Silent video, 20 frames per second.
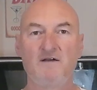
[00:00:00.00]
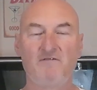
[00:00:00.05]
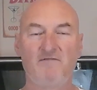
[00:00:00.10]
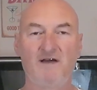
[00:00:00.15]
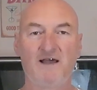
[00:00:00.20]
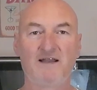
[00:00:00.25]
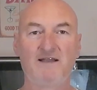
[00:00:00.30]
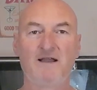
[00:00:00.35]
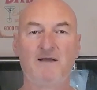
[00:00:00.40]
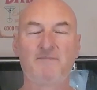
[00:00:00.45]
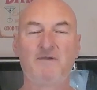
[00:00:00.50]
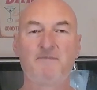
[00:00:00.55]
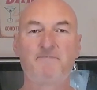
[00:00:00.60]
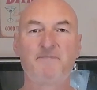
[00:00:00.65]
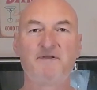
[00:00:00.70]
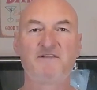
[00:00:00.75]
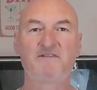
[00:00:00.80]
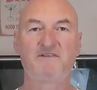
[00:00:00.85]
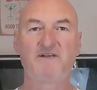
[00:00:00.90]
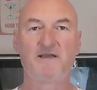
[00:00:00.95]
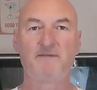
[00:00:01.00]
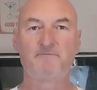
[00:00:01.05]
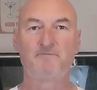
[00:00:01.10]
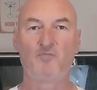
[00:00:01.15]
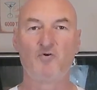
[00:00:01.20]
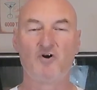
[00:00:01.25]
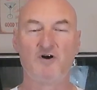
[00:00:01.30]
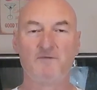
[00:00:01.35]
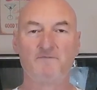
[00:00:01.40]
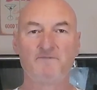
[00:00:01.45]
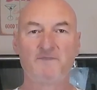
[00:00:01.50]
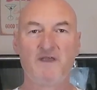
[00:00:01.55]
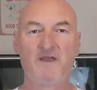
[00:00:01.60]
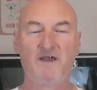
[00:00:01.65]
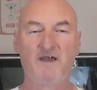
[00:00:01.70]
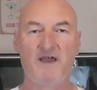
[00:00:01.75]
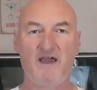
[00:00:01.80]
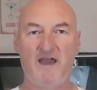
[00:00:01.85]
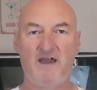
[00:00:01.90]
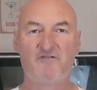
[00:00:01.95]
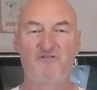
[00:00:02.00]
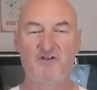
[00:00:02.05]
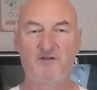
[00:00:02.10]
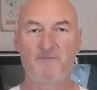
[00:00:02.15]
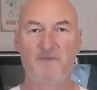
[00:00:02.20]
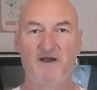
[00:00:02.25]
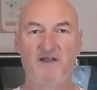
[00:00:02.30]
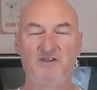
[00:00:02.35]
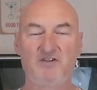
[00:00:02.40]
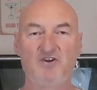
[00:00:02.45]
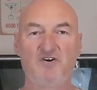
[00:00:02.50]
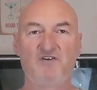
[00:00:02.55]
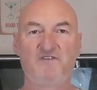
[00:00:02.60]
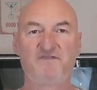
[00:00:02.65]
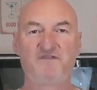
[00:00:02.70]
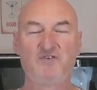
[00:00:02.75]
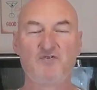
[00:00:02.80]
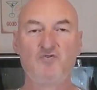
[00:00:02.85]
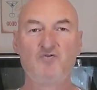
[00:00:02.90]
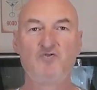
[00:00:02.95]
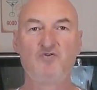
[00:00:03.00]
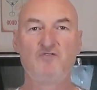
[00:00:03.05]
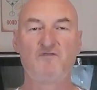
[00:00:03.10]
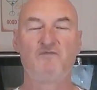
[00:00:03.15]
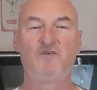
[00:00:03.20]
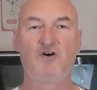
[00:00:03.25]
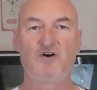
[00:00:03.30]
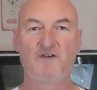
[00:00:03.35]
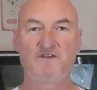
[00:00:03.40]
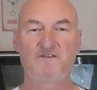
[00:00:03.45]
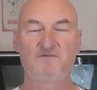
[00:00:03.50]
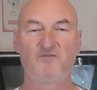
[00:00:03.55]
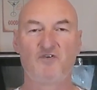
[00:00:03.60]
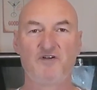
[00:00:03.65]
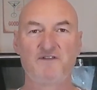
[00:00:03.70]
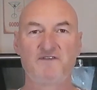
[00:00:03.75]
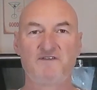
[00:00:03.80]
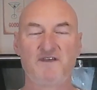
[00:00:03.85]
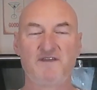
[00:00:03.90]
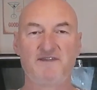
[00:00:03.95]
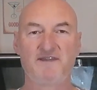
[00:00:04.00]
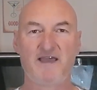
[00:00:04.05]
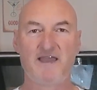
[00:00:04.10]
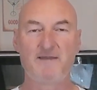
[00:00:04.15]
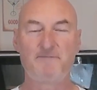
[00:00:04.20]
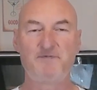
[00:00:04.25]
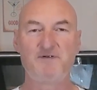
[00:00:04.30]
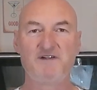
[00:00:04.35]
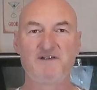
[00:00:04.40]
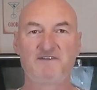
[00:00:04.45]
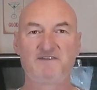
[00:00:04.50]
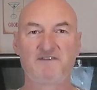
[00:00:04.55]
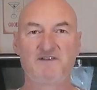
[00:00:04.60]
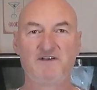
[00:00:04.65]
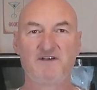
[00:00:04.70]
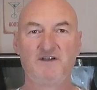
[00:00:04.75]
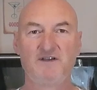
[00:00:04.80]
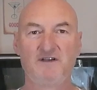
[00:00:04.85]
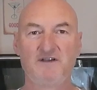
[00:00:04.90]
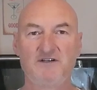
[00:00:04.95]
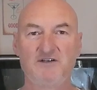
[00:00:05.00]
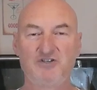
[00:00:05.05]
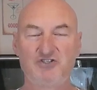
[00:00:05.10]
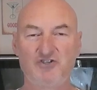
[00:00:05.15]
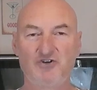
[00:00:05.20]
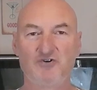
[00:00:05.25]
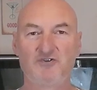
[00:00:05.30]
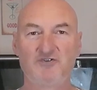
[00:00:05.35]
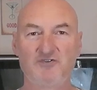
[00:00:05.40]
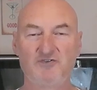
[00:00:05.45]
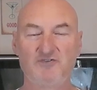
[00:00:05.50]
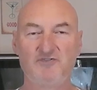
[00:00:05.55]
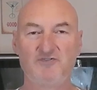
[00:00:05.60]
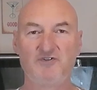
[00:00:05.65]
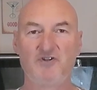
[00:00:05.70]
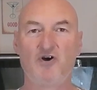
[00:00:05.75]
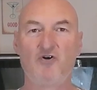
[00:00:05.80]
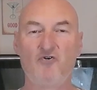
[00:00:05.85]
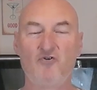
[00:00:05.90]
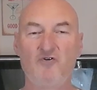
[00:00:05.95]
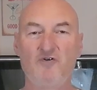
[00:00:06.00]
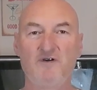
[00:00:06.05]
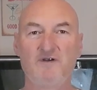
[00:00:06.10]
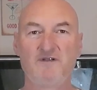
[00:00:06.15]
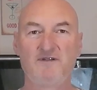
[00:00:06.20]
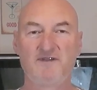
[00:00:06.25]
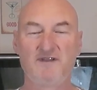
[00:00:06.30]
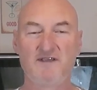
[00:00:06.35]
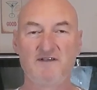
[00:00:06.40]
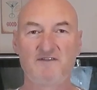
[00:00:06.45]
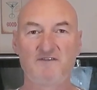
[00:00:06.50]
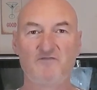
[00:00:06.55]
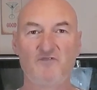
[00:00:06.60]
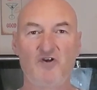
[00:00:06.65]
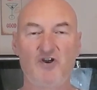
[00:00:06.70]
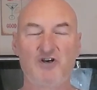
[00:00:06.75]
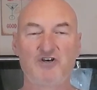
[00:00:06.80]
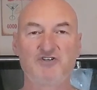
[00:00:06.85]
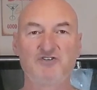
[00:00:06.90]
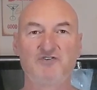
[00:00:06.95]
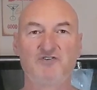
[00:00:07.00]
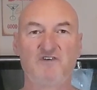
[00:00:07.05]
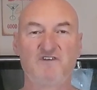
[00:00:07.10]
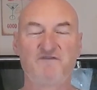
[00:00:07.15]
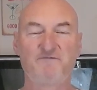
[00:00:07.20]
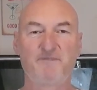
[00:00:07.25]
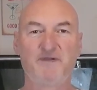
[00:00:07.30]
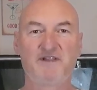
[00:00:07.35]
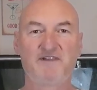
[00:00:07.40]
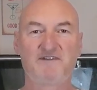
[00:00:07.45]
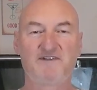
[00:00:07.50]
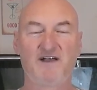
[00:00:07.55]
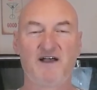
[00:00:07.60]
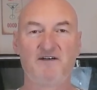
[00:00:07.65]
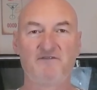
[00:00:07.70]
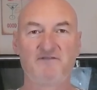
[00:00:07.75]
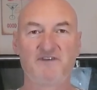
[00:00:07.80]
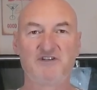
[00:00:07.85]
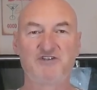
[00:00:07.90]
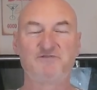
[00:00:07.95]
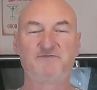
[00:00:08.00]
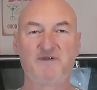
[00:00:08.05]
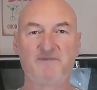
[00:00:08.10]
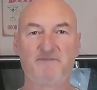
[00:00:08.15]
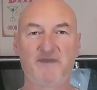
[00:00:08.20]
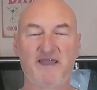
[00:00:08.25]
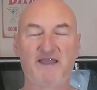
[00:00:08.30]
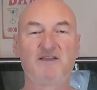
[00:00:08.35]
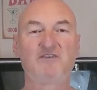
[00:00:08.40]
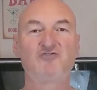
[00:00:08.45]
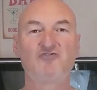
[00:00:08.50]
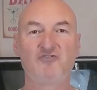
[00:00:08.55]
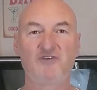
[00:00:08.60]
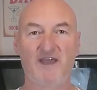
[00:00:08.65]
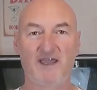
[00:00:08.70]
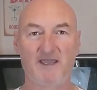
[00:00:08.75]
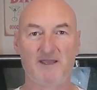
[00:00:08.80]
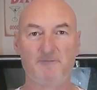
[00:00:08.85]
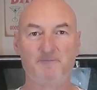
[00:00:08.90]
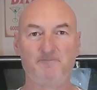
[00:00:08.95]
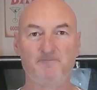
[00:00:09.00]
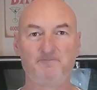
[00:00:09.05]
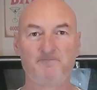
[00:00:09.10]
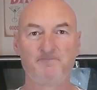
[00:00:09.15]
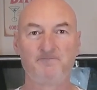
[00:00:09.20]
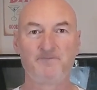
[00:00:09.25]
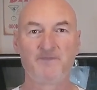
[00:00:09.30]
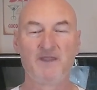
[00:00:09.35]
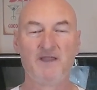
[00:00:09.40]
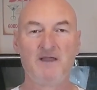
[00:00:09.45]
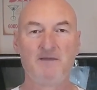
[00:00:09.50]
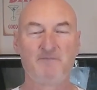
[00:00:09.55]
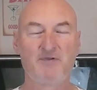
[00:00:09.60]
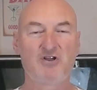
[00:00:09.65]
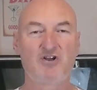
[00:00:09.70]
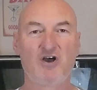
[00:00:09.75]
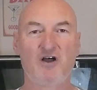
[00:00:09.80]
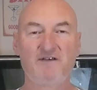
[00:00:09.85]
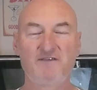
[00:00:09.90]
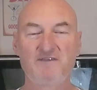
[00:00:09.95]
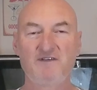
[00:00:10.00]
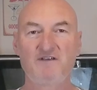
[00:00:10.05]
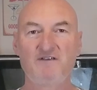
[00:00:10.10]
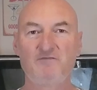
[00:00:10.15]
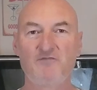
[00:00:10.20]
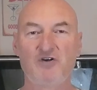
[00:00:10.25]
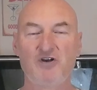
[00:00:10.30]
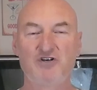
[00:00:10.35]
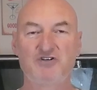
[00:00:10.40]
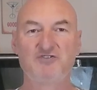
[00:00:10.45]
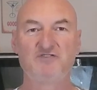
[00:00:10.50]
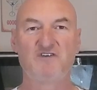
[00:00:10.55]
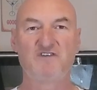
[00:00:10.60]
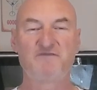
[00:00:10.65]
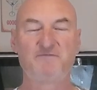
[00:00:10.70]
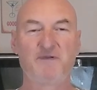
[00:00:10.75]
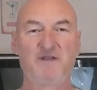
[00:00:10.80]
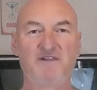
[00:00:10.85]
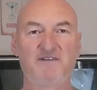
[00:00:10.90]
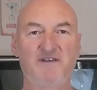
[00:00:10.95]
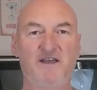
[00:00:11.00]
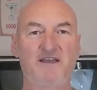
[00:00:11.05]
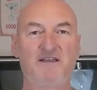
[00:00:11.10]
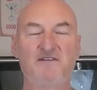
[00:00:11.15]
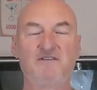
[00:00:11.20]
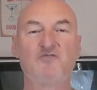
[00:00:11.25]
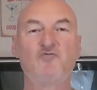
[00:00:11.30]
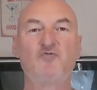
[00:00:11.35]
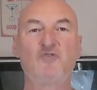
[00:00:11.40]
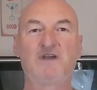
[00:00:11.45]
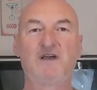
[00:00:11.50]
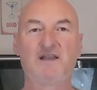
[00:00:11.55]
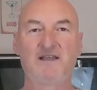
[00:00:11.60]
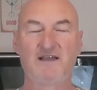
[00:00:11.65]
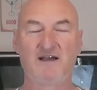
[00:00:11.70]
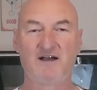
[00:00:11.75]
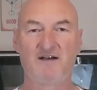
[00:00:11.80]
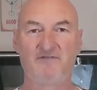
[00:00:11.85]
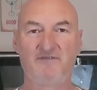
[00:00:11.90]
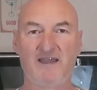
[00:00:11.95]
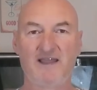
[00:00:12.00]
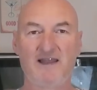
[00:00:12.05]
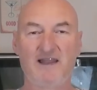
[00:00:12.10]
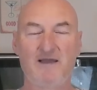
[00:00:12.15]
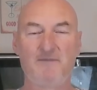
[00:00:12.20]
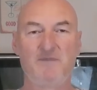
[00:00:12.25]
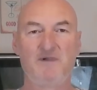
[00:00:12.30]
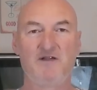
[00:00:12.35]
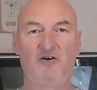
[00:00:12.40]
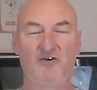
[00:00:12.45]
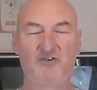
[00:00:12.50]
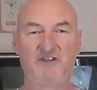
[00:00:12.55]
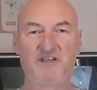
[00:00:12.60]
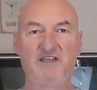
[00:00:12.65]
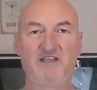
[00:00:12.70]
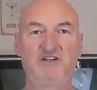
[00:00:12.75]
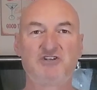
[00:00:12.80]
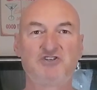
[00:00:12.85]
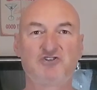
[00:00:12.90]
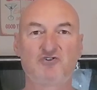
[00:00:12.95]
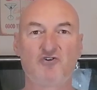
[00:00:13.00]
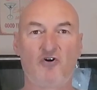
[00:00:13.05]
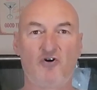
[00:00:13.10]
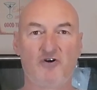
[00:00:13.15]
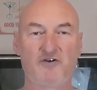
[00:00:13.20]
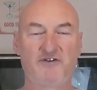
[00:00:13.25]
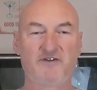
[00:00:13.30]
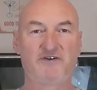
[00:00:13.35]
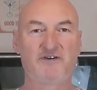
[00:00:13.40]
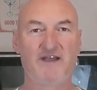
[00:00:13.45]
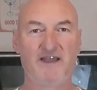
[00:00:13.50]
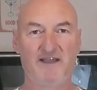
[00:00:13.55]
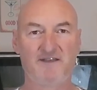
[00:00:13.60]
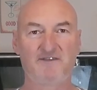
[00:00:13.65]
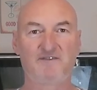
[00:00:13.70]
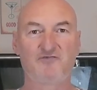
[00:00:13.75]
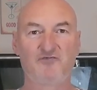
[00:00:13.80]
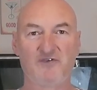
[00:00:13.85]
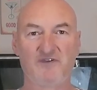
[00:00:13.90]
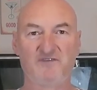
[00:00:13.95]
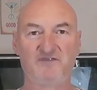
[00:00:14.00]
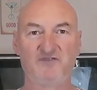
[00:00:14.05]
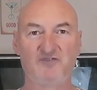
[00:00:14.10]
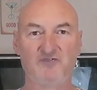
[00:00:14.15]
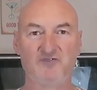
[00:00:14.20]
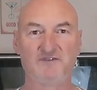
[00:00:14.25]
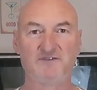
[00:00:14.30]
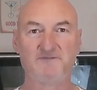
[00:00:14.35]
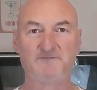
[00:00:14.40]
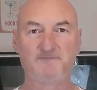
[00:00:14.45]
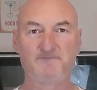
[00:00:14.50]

Welcome at Pizza and More. Everybody of you who was once in Naples should know this version of pizza which we make today. Because this version of pizza is really available on each corner as street food.